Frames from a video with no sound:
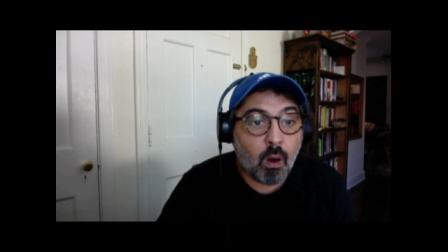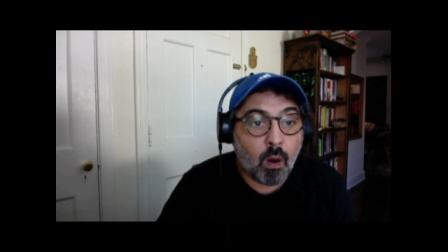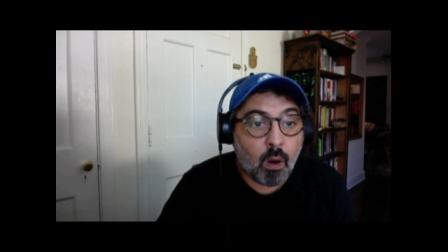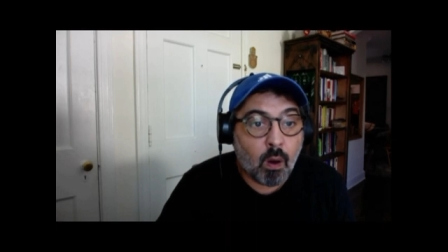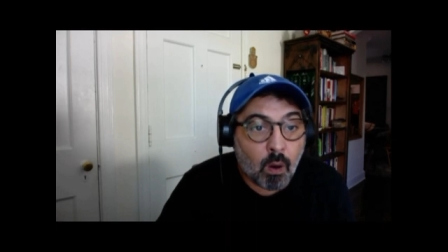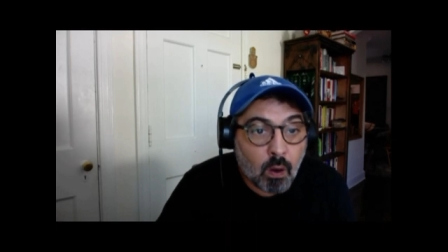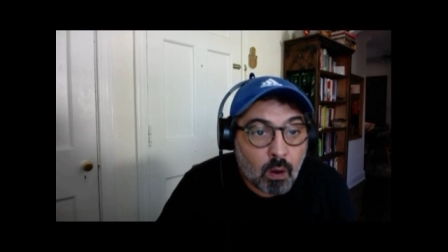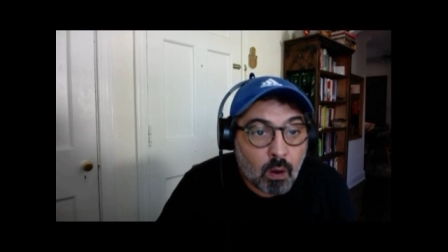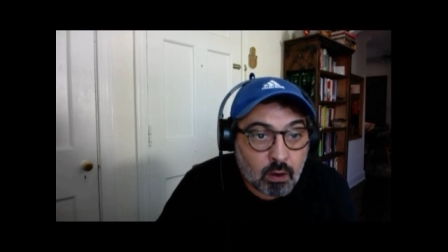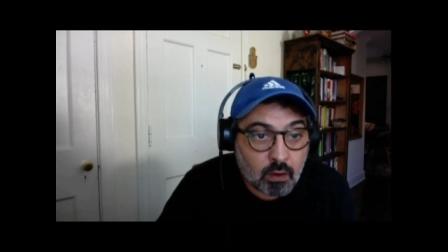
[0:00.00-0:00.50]

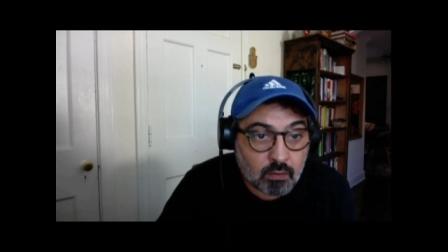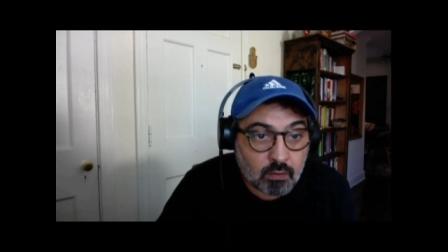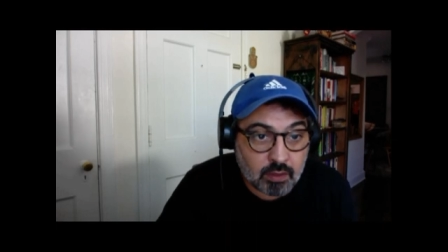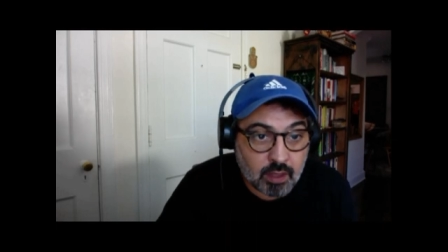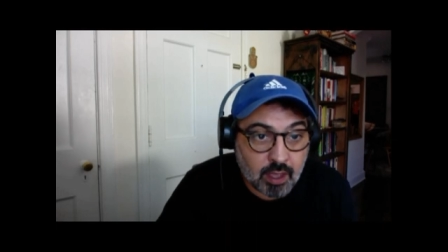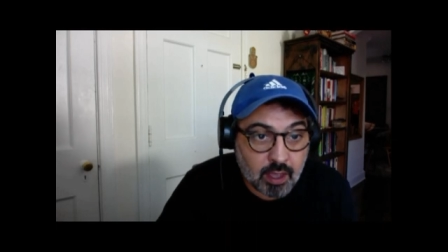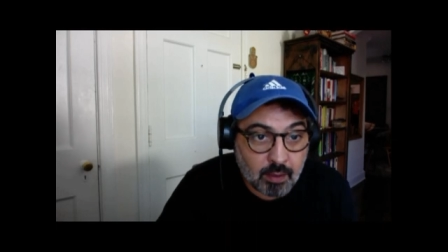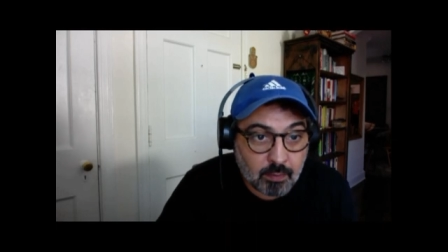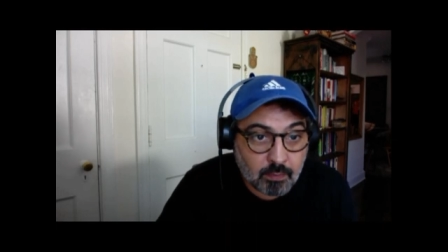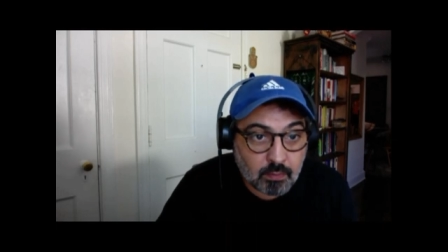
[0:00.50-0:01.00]
all of
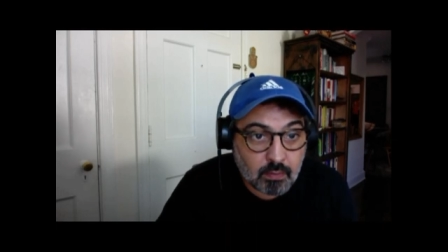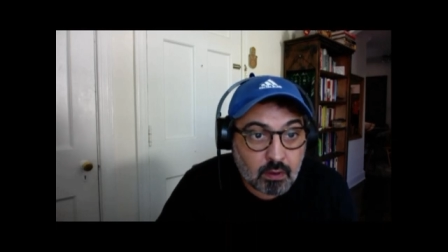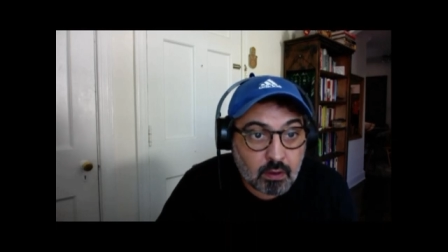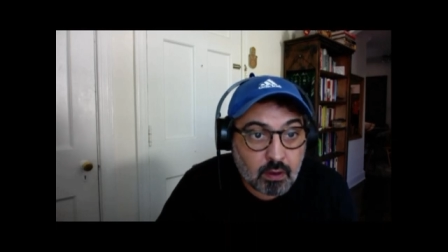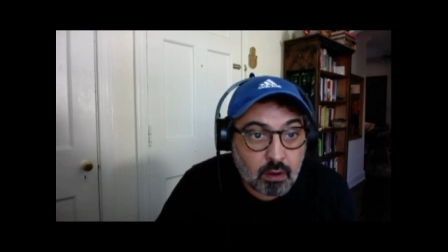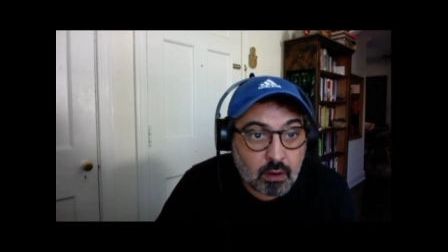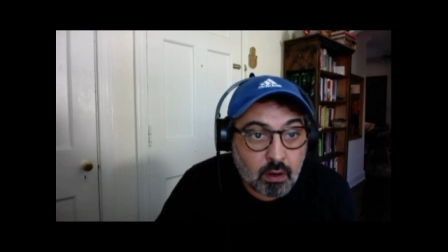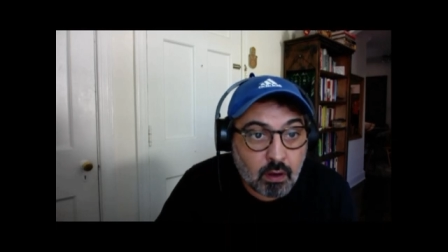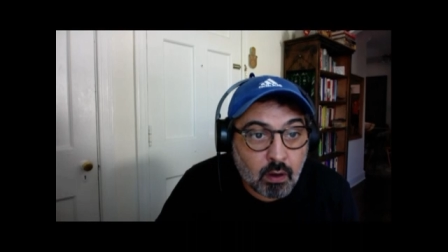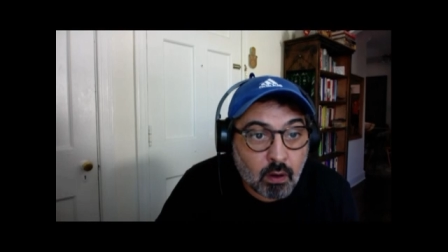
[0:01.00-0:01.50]
them,
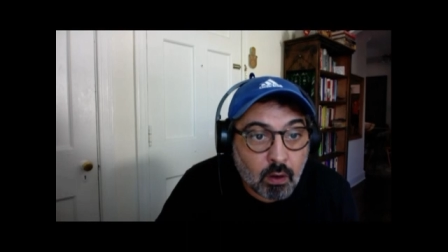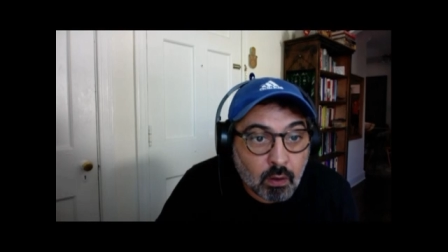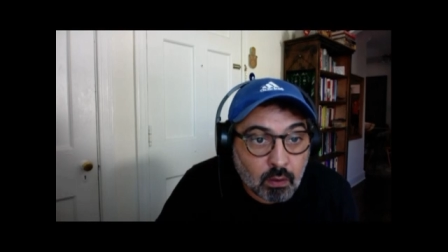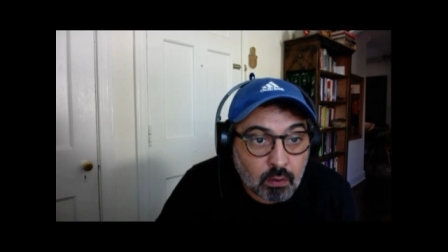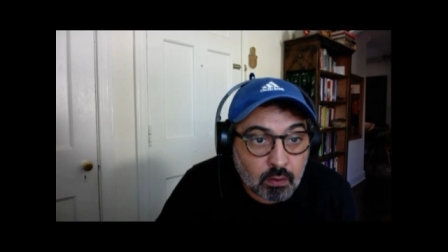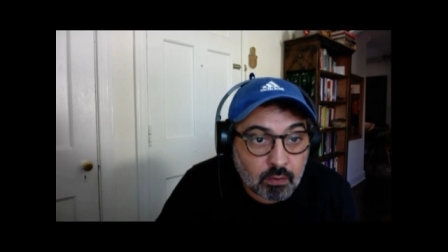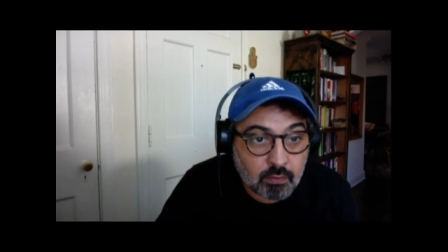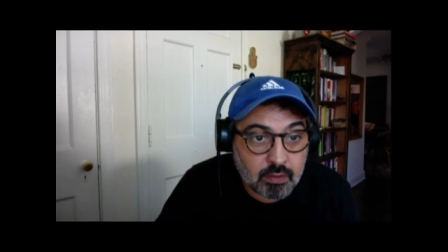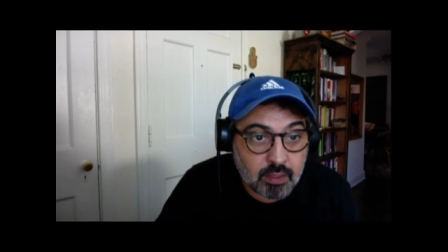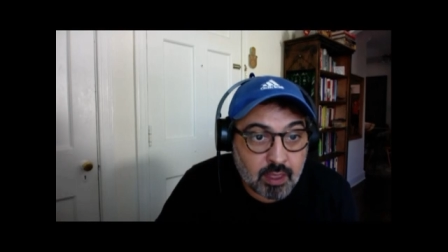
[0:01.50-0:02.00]

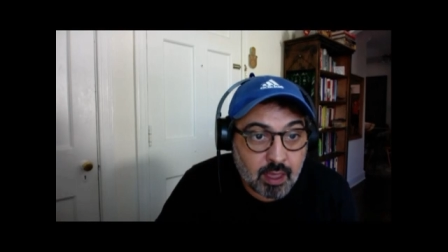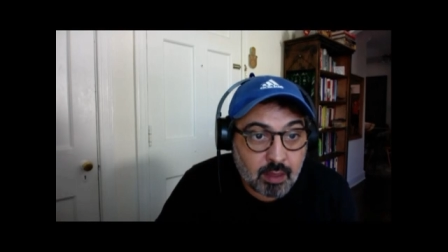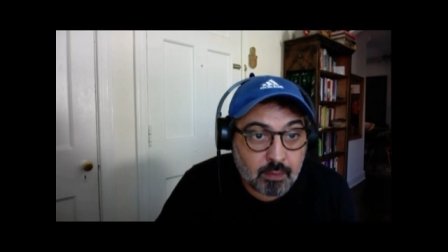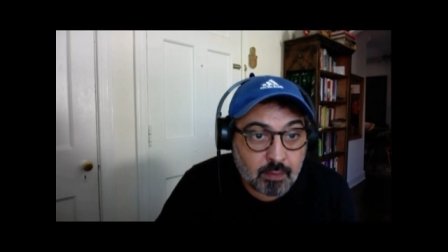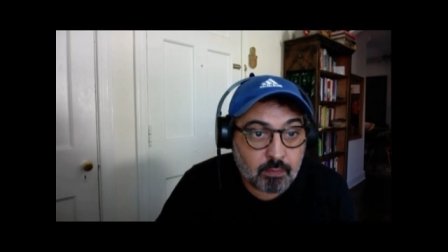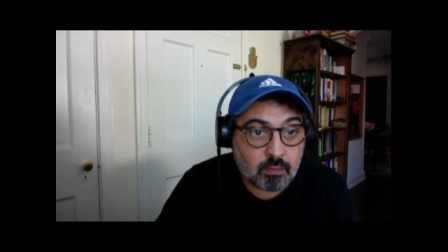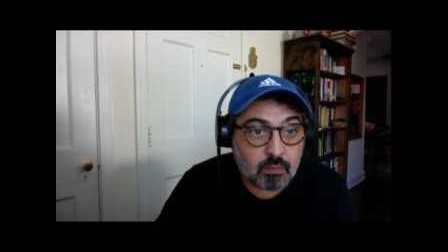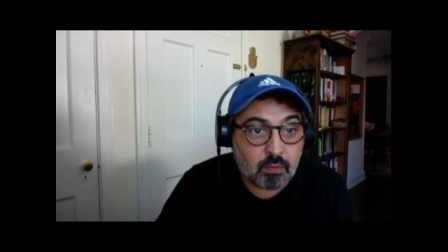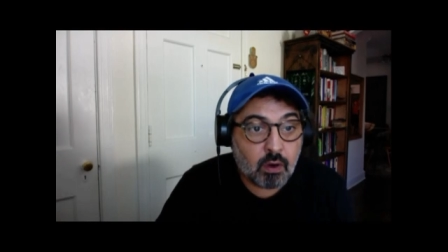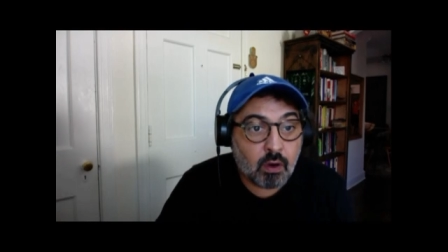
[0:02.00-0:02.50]
all of them,
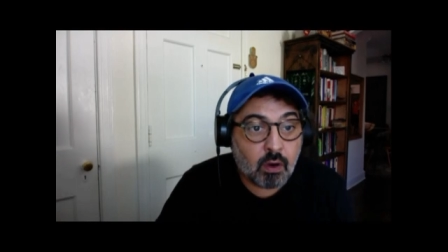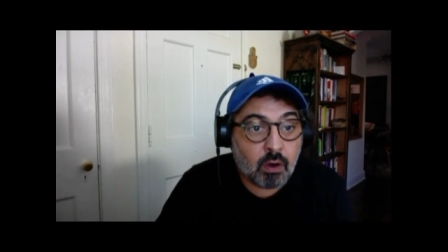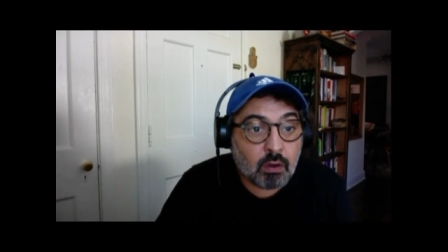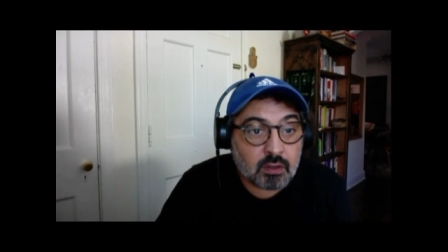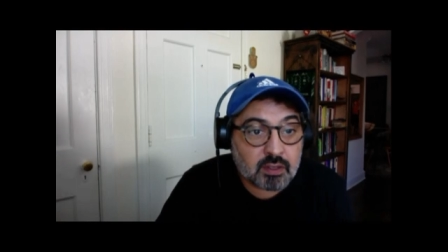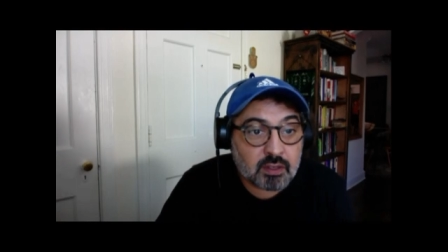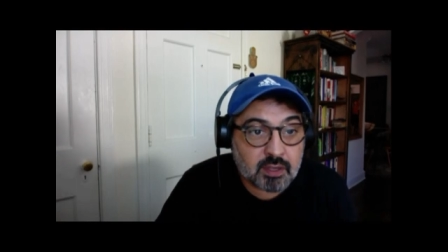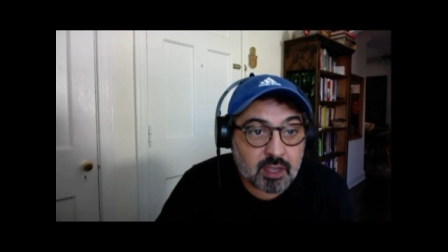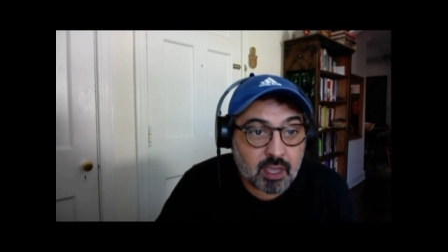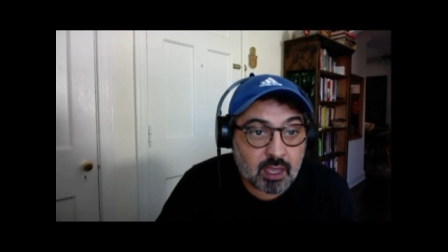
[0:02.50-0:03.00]
all
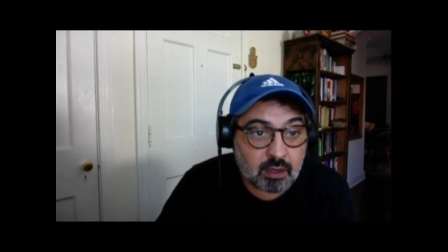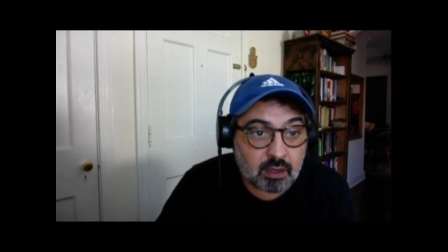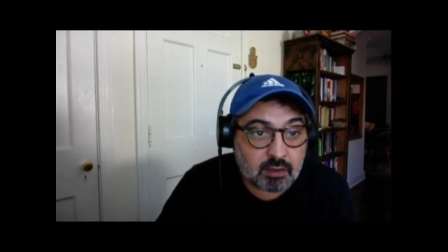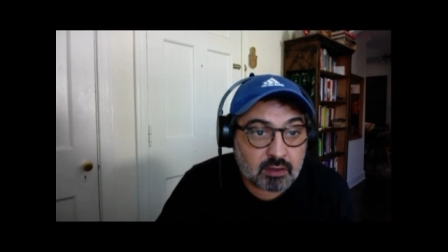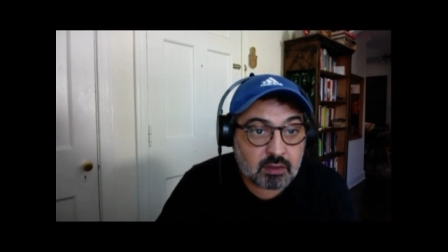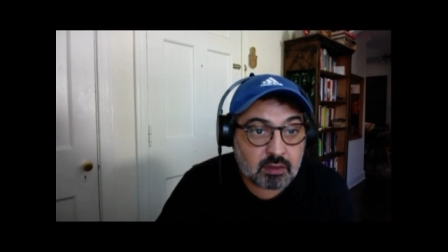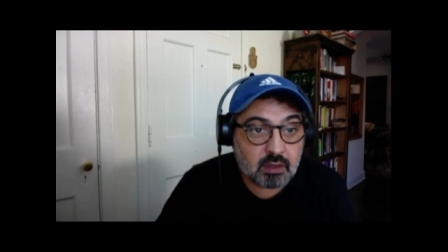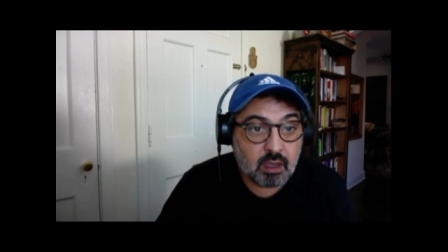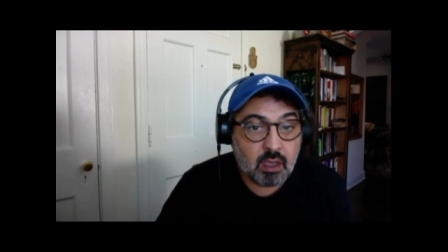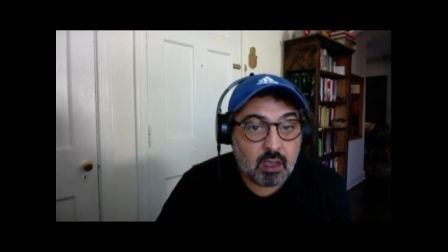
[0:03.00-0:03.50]
sects,